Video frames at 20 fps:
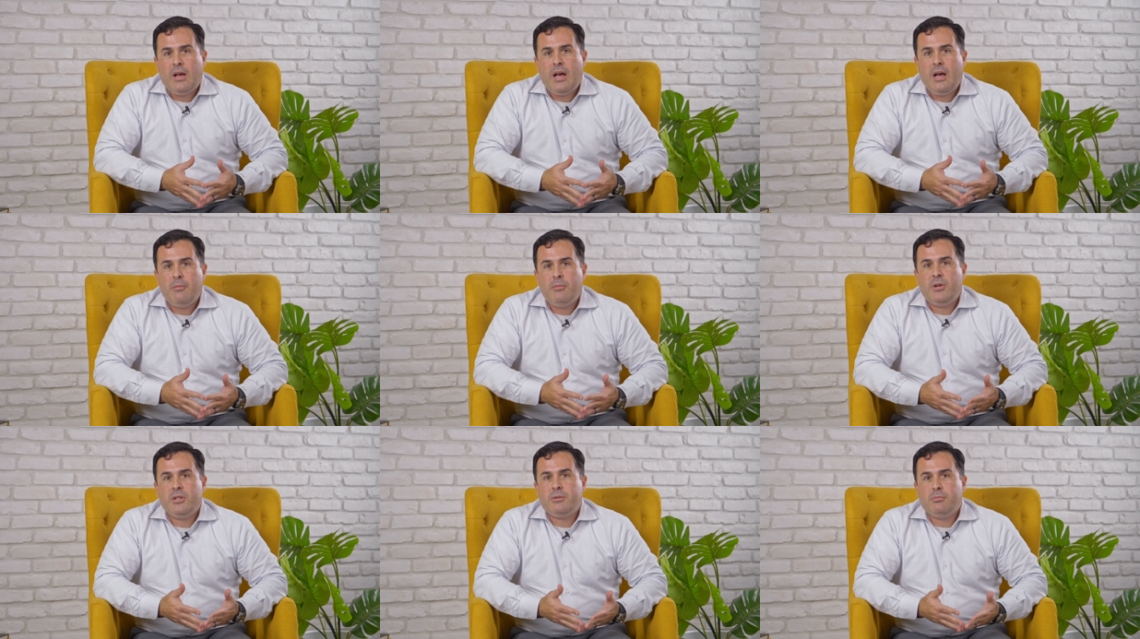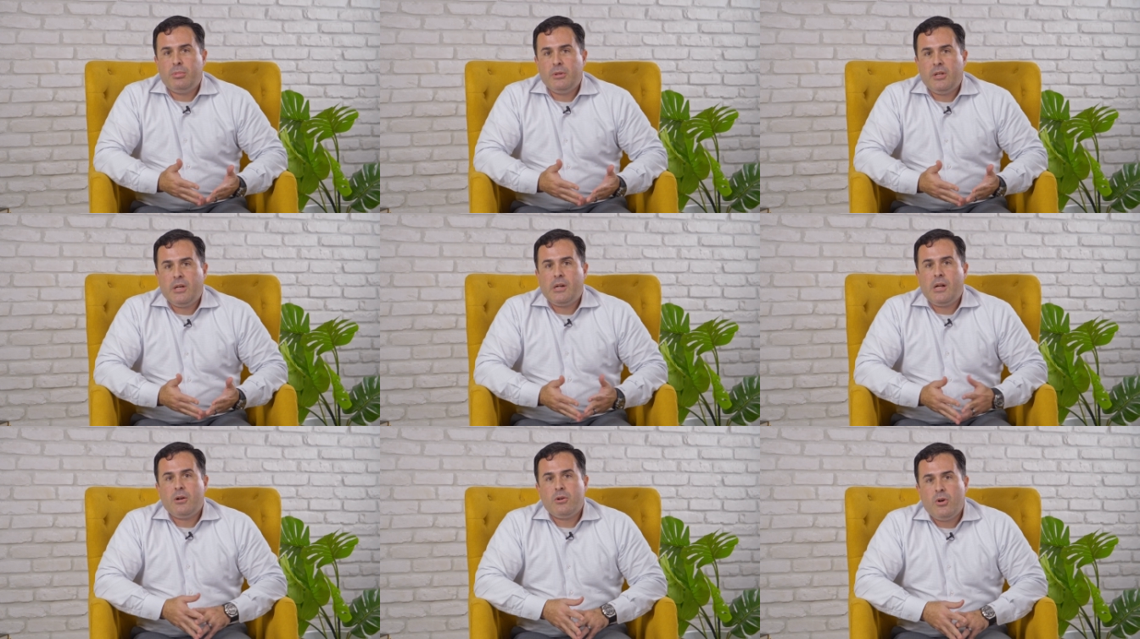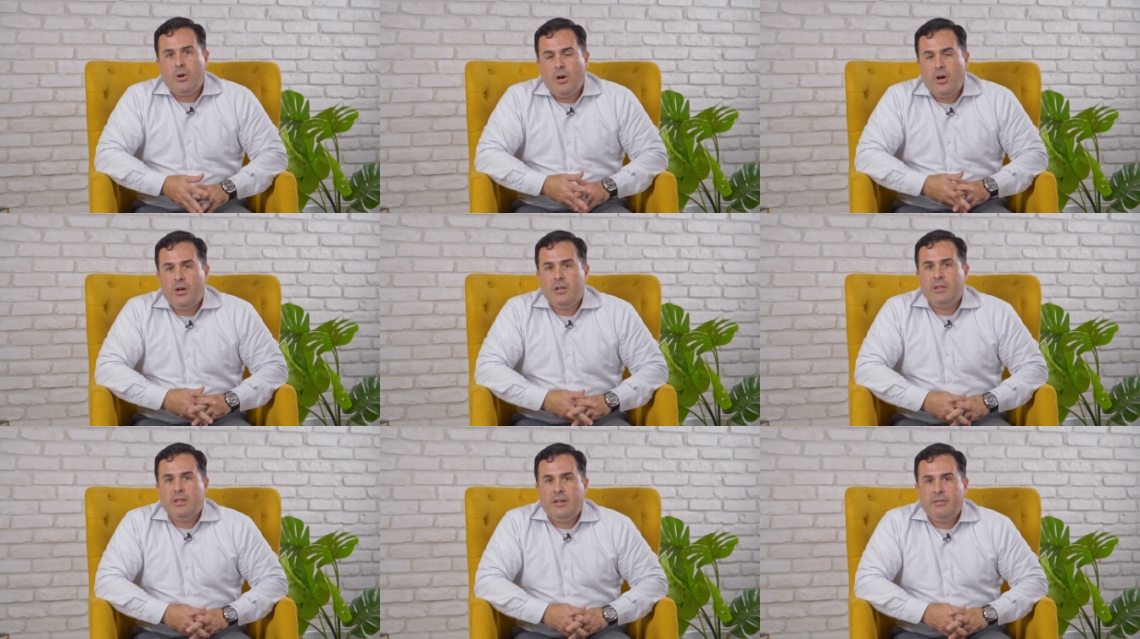how much blood
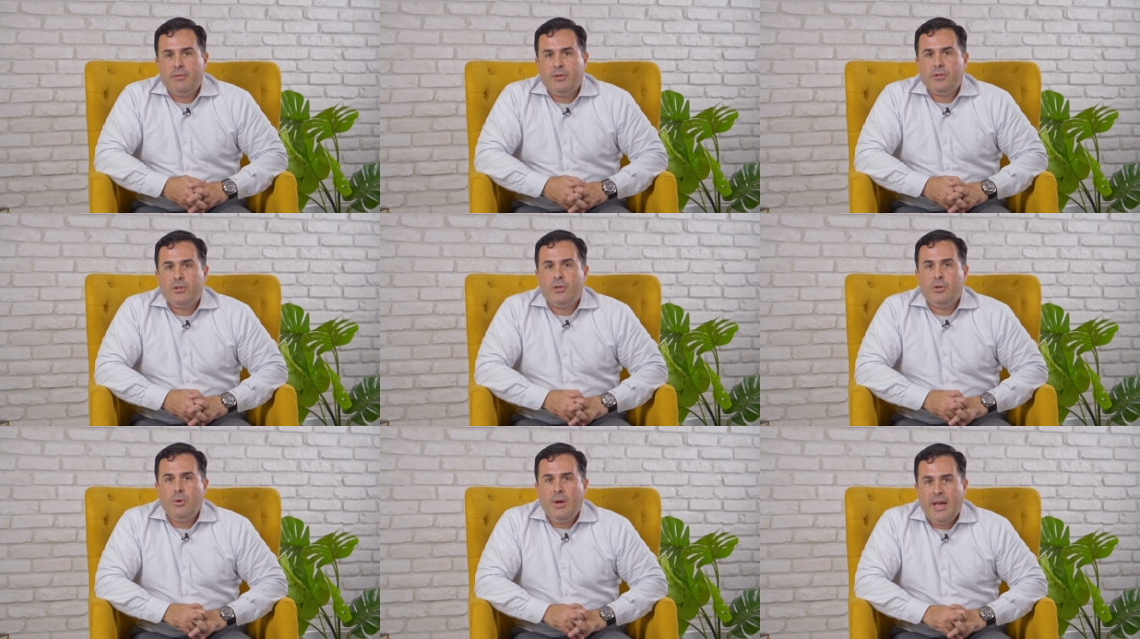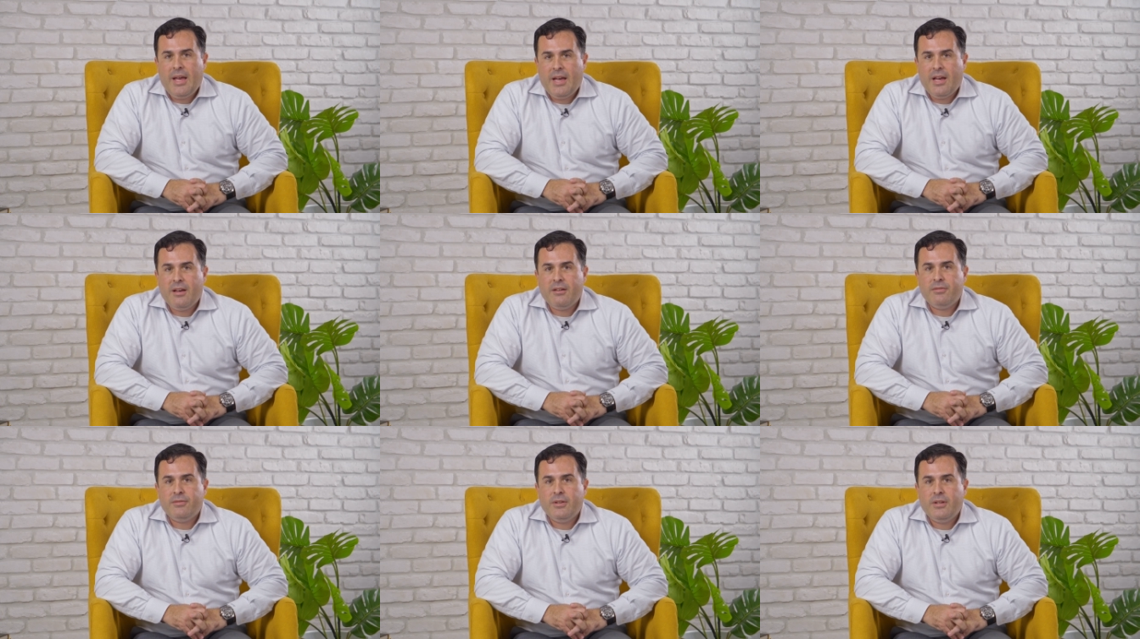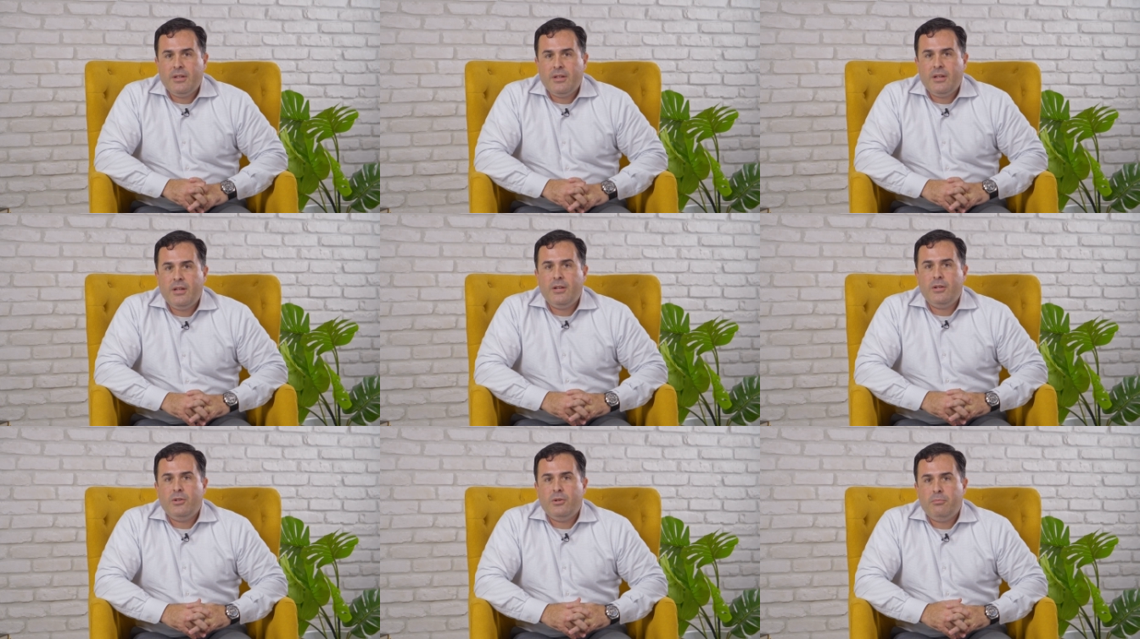alcohol level you have
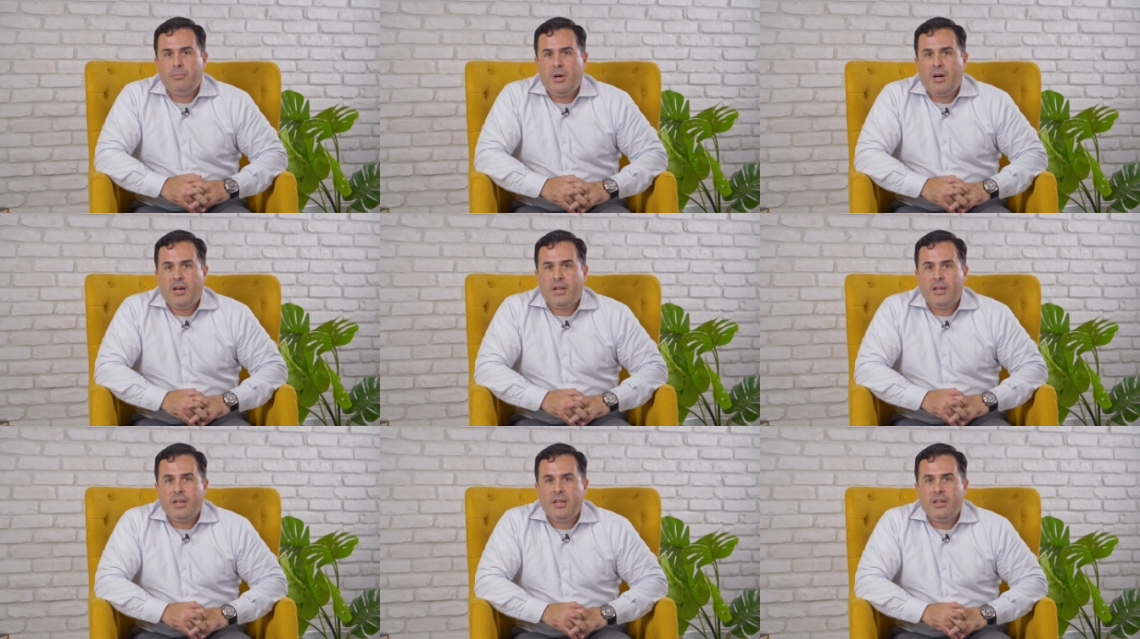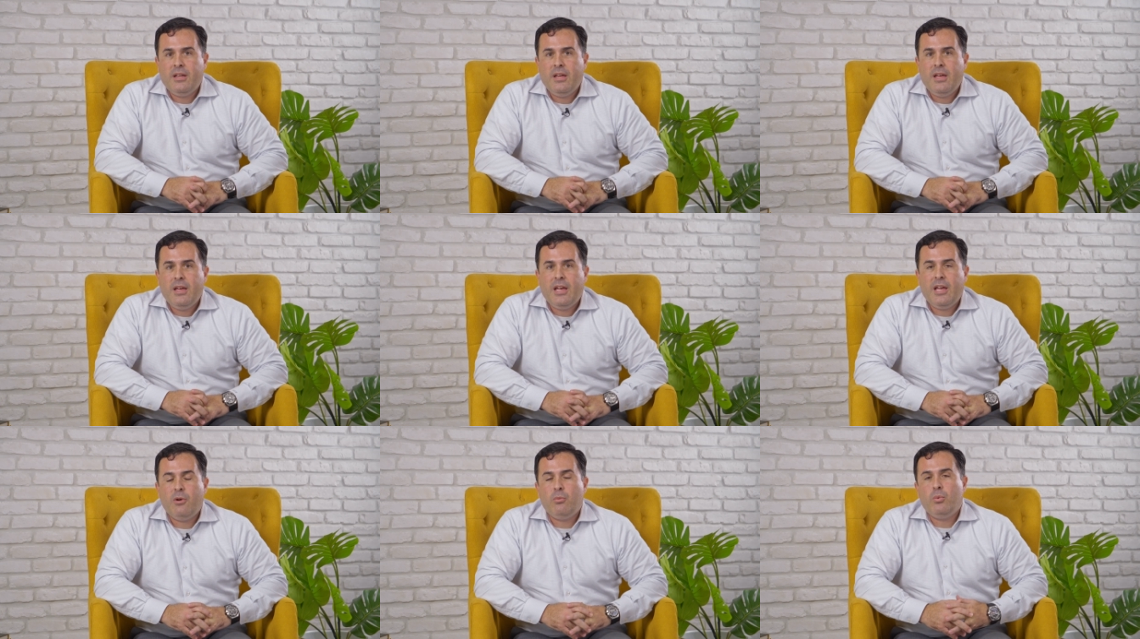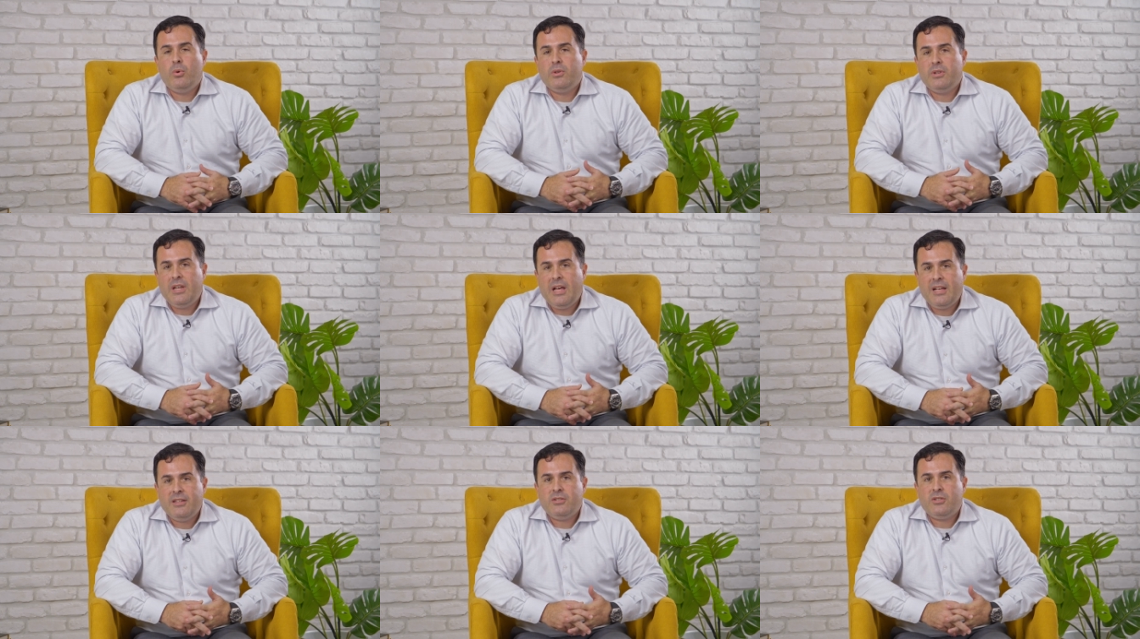in your body and will
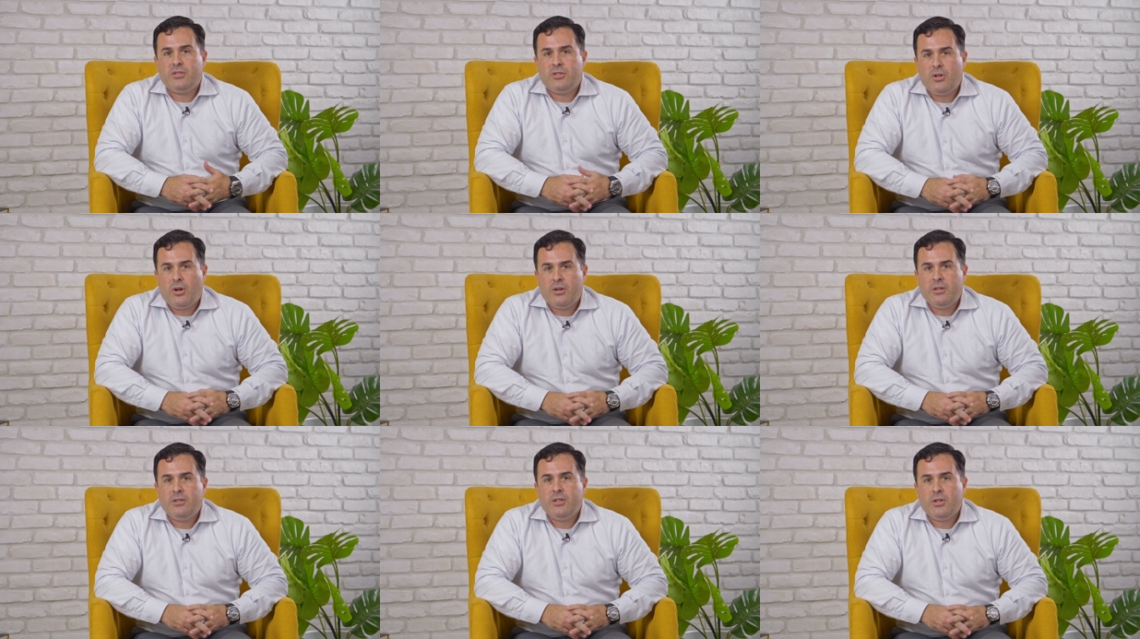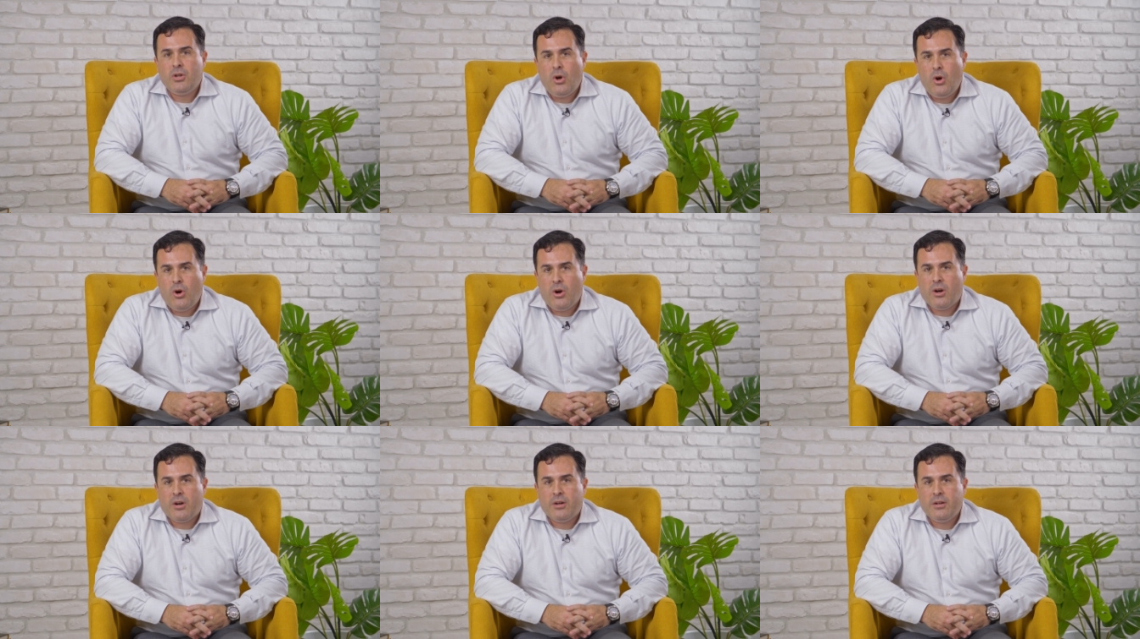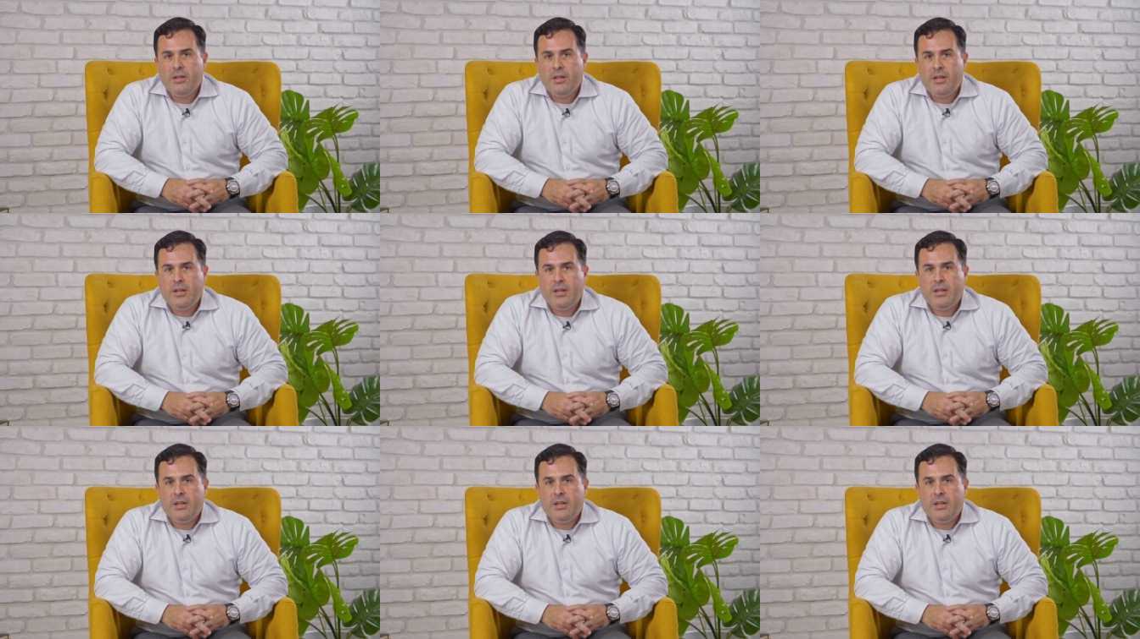not start the car